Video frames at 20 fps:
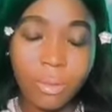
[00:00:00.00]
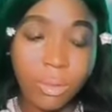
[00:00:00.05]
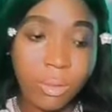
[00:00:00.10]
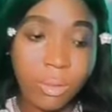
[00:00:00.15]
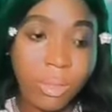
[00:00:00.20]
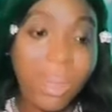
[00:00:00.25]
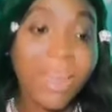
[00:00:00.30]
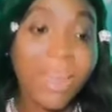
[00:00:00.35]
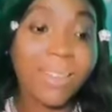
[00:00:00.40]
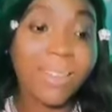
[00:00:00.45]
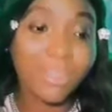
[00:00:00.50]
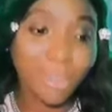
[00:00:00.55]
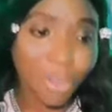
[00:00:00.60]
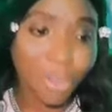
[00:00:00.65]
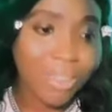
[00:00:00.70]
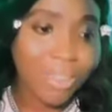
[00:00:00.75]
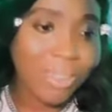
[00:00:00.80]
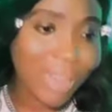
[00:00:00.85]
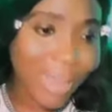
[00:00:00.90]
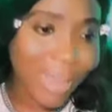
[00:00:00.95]
yeah,
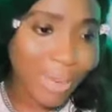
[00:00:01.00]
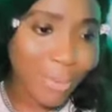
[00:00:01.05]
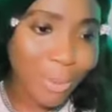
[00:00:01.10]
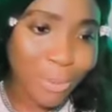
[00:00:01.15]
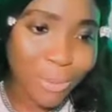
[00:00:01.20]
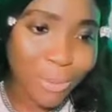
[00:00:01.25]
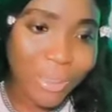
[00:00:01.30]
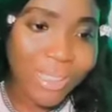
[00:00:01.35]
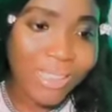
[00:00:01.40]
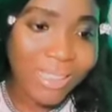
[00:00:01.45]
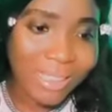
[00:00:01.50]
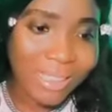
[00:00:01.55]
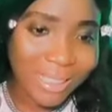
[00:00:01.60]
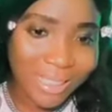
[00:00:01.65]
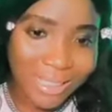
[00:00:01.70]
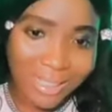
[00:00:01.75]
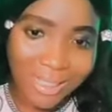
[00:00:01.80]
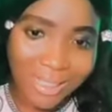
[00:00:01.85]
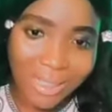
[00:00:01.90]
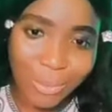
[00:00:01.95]
just like people in the
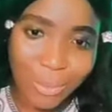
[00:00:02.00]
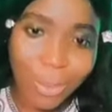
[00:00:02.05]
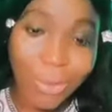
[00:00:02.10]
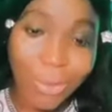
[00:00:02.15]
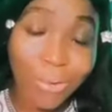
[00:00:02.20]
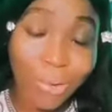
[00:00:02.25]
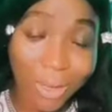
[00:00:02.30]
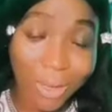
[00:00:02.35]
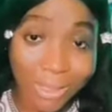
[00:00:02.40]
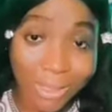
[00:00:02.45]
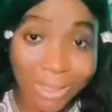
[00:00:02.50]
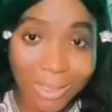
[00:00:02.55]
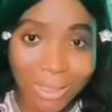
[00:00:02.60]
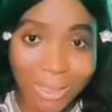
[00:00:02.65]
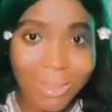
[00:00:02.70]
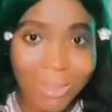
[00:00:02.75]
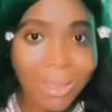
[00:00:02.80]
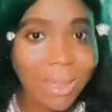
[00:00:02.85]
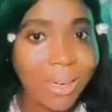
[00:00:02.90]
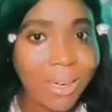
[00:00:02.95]
desert. When you are in a
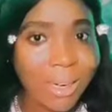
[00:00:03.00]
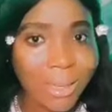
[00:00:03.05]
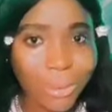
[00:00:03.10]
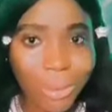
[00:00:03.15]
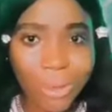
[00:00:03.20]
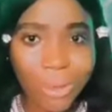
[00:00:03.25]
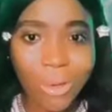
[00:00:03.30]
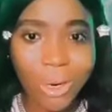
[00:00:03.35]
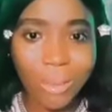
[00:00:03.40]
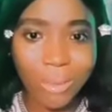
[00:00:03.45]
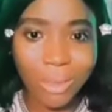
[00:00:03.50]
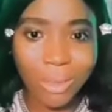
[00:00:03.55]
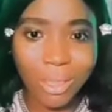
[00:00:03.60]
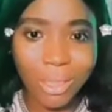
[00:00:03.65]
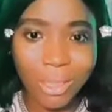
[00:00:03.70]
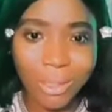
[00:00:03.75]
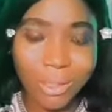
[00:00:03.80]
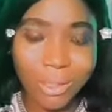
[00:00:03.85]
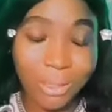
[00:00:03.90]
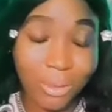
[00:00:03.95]
desert, that's when you
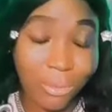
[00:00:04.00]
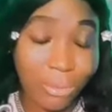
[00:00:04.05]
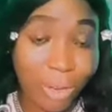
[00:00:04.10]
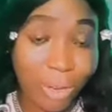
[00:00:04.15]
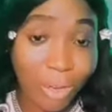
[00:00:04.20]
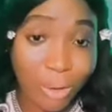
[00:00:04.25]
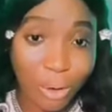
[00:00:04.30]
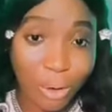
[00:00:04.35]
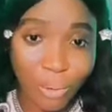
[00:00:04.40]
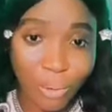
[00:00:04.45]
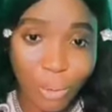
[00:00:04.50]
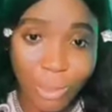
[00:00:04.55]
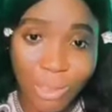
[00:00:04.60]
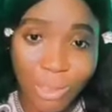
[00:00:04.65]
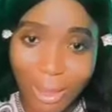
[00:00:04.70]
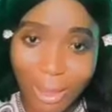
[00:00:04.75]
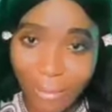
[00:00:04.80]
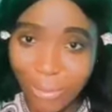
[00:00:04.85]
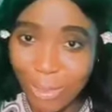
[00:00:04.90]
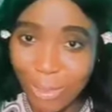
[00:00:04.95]
appreciate the value of water,
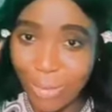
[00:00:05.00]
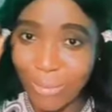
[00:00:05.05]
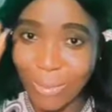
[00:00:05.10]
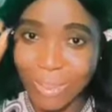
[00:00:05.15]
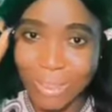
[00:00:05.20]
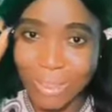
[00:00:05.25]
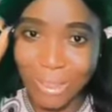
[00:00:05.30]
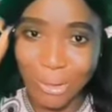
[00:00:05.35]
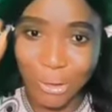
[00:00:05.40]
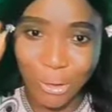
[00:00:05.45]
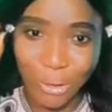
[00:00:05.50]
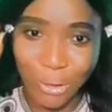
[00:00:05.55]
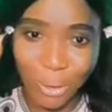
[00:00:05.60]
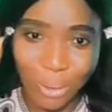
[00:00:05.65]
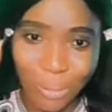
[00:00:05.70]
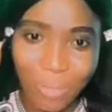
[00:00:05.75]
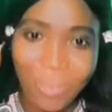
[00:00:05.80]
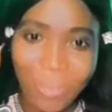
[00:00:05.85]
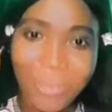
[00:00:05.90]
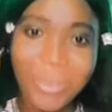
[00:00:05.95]
even if it's a
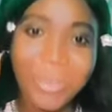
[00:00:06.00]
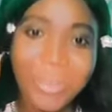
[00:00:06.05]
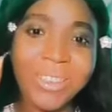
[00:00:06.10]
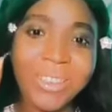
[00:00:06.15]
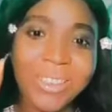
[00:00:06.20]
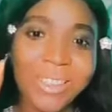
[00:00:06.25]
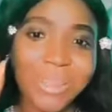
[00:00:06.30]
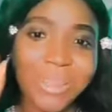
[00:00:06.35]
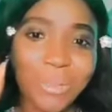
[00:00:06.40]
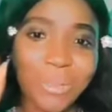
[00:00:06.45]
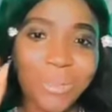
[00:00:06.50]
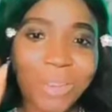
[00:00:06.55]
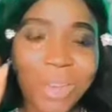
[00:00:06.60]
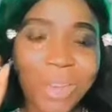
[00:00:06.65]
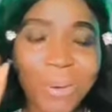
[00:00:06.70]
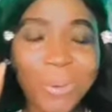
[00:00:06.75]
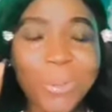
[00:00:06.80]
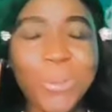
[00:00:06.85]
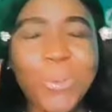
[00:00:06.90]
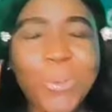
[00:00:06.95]
drop. There was this movie I
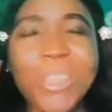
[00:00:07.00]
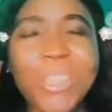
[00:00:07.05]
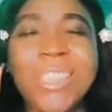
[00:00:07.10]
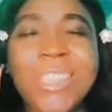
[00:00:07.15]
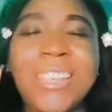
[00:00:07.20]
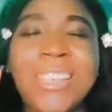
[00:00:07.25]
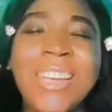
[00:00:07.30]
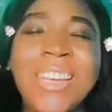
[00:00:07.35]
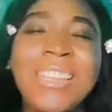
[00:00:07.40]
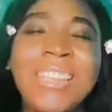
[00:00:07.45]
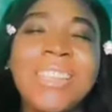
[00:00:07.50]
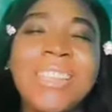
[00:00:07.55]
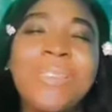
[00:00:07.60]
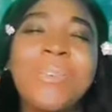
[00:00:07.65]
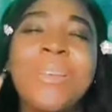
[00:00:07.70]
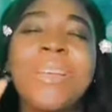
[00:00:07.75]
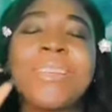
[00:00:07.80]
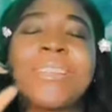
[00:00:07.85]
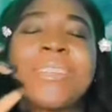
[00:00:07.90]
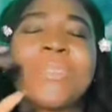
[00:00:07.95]
was watching. They
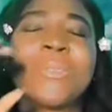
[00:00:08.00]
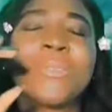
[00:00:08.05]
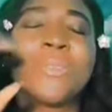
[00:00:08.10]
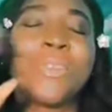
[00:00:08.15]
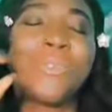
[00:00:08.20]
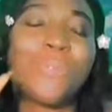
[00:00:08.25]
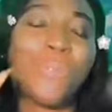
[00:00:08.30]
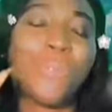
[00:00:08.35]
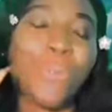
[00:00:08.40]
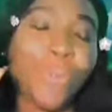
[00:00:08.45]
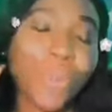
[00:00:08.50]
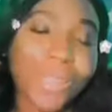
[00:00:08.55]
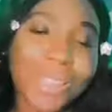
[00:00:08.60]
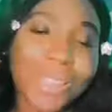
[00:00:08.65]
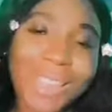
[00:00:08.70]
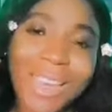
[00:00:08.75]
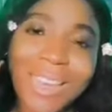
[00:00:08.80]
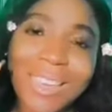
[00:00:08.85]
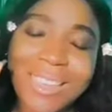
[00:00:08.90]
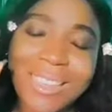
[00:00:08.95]
were looking for
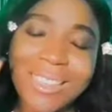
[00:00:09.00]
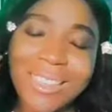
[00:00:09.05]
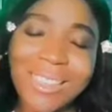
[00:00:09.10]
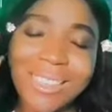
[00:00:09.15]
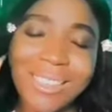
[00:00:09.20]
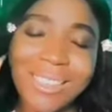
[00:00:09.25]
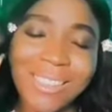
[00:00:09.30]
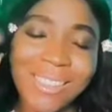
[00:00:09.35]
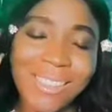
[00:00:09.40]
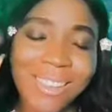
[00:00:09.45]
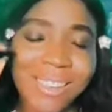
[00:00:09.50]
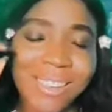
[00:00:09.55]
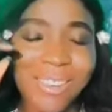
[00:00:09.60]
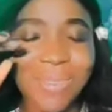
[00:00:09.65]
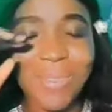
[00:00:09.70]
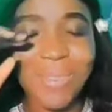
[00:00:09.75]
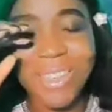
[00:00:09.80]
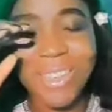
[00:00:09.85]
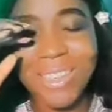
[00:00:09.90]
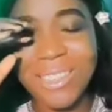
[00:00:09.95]
water in
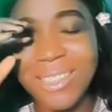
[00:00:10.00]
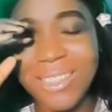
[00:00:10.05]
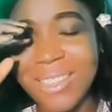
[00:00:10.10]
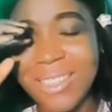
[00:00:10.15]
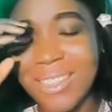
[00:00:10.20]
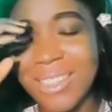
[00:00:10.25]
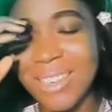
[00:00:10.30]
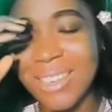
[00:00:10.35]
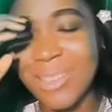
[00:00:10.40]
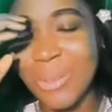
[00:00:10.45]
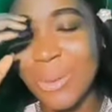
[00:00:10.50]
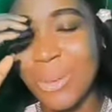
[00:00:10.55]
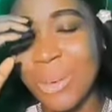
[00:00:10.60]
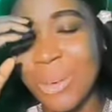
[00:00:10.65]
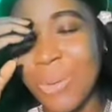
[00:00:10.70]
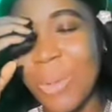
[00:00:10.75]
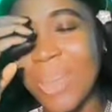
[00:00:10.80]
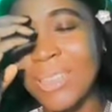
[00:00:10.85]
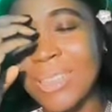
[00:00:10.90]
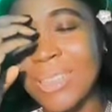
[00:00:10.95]
the desert. So they
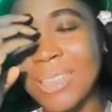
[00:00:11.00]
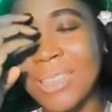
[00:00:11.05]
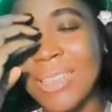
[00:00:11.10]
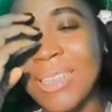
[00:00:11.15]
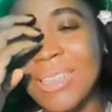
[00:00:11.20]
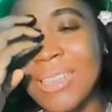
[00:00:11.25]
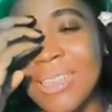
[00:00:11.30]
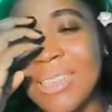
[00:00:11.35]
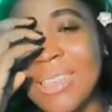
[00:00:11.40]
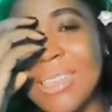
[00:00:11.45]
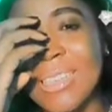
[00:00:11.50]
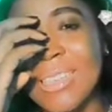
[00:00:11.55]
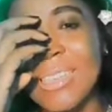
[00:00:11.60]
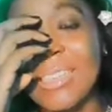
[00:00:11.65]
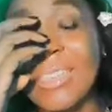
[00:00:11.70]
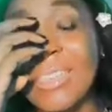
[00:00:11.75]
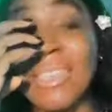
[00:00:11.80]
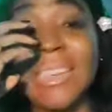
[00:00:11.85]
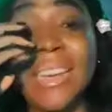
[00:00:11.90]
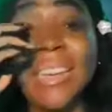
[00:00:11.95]
were digging,
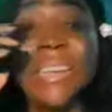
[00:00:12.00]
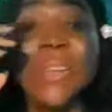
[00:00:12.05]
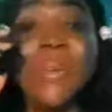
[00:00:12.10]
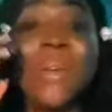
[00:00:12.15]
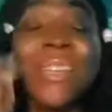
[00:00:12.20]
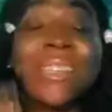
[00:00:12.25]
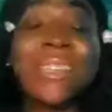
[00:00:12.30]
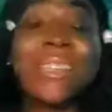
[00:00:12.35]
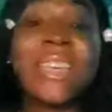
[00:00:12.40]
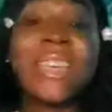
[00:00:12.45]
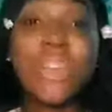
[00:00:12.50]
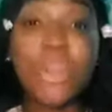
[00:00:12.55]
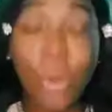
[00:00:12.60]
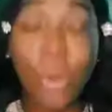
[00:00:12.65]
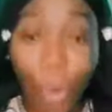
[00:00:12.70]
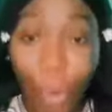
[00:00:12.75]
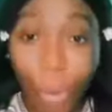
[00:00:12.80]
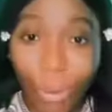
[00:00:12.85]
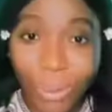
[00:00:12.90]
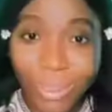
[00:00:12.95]
and they were seeing
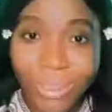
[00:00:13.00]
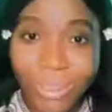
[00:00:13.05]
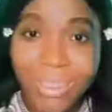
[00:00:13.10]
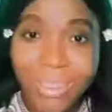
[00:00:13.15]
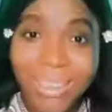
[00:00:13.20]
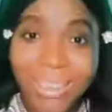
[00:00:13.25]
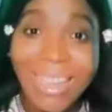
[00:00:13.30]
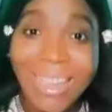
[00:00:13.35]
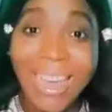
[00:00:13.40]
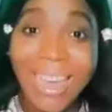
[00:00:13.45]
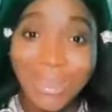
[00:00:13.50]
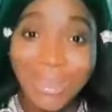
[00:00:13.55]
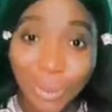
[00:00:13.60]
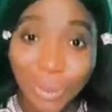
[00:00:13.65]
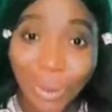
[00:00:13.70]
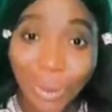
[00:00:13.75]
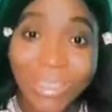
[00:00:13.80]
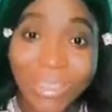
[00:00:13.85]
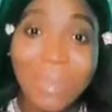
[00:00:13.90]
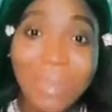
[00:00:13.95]
gold. Guess
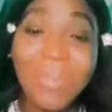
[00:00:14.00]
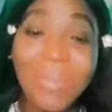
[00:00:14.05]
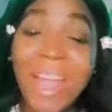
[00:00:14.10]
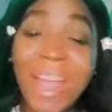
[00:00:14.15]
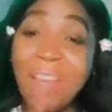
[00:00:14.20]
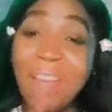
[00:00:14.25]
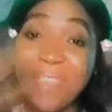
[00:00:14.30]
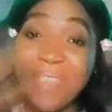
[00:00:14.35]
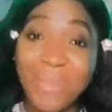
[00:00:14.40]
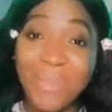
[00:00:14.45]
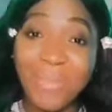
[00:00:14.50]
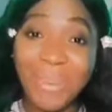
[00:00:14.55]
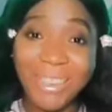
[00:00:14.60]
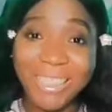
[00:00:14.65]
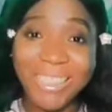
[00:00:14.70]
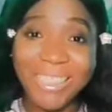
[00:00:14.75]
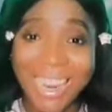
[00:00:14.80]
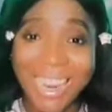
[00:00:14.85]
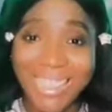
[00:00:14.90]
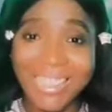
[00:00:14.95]
what?
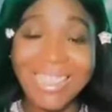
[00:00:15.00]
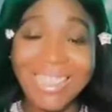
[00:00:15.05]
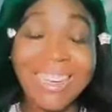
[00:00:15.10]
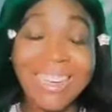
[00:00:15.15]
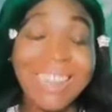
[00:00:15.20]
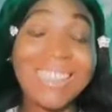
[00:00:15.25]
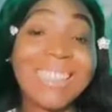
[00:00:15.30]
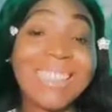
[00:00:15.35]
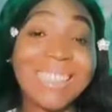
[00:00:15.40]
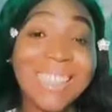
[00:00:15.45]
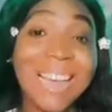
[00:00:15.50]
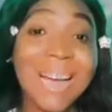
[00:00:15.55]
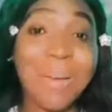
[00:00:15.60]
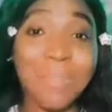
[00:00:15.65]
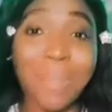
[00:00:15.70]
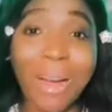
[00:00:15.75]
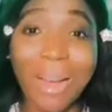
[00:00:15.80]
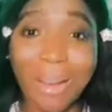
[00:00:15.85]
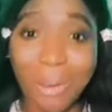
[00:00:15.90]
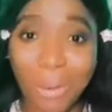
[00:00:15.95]
Everybody that is crazy
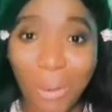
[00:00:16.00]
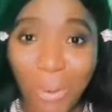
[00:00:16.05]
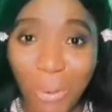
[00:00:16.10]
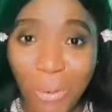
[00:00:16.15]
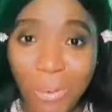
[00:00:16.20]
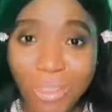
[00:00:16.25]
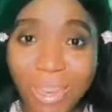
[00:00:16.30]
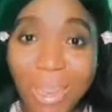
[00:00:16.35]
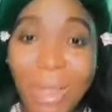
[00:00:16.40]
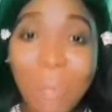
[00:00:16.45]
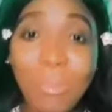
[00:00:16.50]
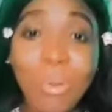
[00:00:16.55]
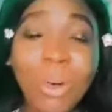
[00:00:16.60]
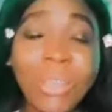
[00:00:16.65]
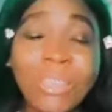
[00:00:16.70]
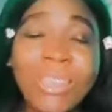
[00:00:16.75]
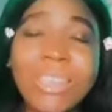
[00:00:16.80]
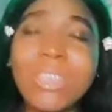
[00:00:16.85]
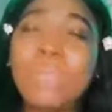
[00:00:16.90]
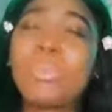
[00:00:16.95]
about gold,
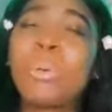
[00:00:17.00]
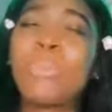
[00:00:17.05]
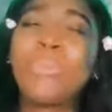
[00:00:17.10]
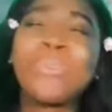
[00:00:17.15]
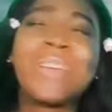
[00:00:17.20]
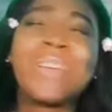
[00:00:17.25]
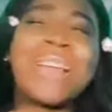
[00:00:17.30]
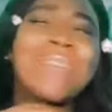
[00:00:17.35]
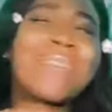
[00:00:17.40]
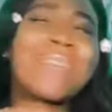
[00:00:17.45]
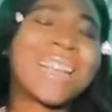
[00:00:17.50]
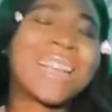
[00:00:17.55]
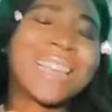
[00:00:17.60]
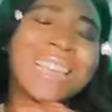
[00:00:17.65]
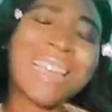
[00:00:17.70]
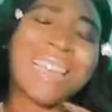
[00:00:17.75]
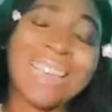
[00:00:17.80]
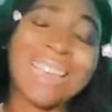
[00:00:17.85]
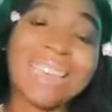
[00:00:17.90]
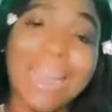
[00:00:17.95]
but these people never
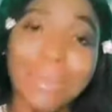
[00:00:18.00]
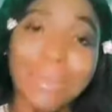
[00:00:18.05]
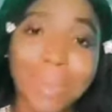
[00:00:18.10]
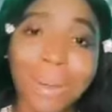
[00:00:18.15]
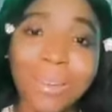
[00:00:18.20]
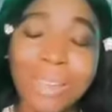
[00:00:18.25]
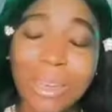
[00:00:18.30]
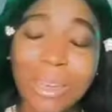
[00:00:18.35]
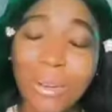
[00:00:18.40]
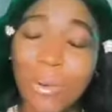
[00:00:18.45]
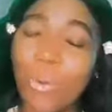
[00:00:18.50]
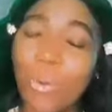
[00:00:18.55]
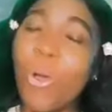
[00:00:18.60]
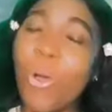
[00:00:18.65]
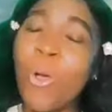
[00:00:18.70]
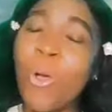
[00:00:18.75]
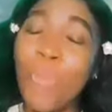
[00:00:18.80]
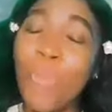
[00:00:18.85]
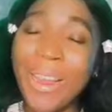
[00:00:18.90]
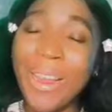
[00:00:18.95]
cared about the gold.
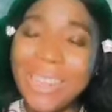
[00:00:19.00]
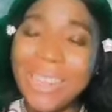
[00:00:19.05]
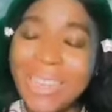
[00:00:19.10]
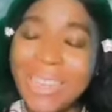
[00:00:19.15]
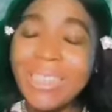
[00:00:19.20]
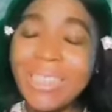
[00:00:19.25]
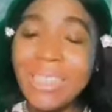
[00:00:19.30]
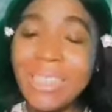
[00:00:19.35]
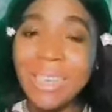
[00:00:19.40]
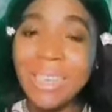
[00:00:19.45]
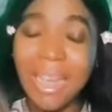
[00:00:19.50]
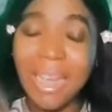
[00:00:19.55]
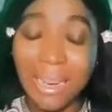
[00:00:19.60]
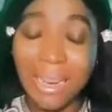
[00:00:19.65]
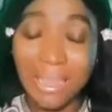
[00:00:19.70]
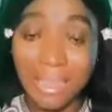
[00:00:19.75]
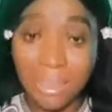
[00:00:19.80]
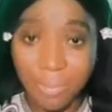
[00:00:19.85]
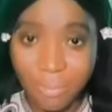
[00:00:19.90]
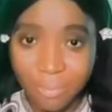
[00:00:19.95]
When they dig
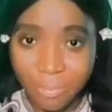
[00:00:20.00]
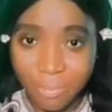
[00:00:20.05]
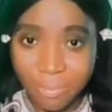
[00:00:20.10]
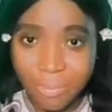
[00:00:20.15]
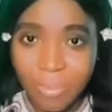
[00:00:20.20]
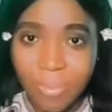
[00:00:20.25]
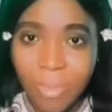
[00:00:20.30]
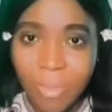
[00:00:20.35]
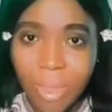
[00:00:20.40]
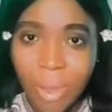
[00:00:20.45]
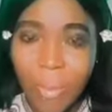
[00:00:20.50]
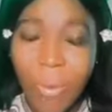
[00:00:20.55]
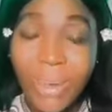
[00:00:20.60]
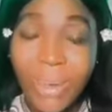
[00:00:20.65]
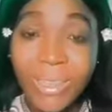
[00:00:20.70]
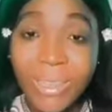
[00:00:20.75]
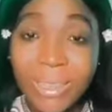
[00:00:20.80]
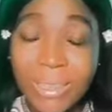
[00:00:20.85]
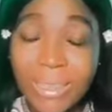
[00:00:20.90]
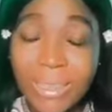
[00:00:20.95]
and
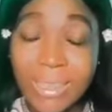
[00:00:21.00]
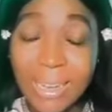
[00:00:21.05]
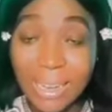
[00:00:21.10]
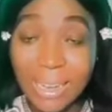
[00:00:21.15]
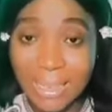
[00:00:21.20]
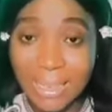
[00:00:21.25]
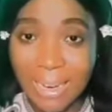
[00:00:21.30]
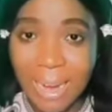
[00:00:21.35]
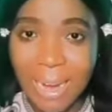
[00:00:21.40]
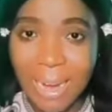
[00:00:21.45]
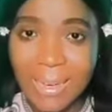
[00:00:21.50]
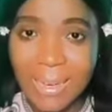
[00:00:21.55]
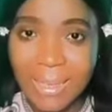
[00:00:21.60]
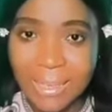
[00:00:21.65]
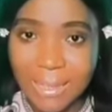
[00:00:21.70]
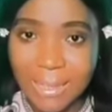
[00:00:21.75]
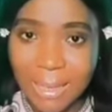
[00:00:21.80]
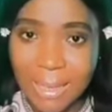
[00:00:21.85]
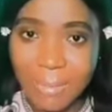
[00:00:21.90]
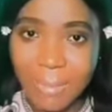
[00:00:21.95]
they carry the
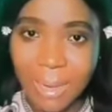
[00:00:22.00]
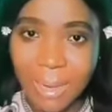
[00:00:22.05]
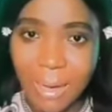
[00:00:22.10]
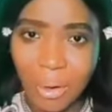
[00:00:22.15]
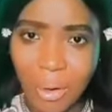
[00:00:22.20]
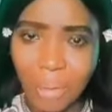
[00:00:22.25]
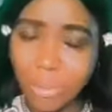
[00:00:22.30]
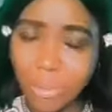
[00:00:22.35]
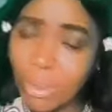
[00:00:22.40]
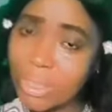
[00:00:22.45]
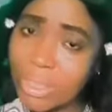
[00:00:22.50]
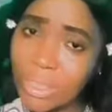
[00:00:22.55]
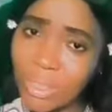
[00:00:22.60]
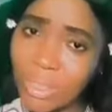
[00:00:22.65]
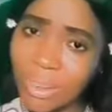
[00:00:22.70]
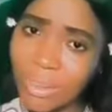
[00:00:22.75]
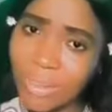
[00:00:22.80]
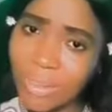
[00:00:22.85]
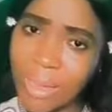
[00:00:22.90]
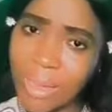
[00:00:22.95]
sandbag up, they'll
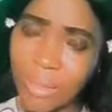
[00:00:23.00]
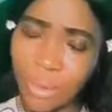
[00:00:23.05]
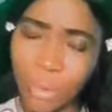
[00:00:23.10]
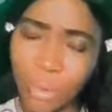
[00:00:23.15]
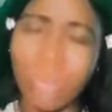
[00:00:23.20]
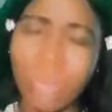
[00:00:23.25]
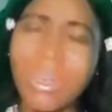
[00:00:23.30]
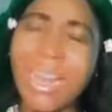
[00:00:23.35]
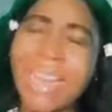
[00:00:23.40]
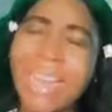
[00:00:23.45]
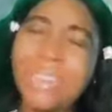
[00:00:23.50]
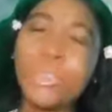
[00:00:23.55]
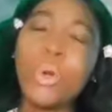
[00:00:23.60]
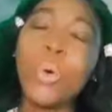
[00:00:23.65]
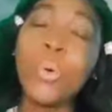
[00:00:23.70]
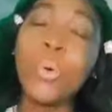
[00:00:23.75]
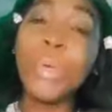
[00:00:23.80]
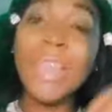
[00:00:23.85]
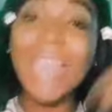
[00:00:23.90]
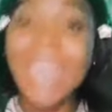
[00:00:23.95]
discover it's gold and
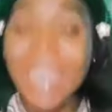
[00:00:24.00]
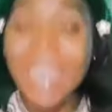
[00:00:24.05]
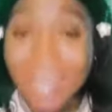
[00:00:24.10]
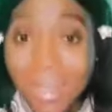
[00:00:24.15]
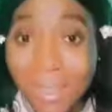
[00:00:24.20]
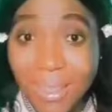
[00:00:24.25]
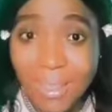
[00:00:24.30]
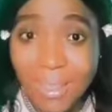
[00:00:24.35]
they'll hiss.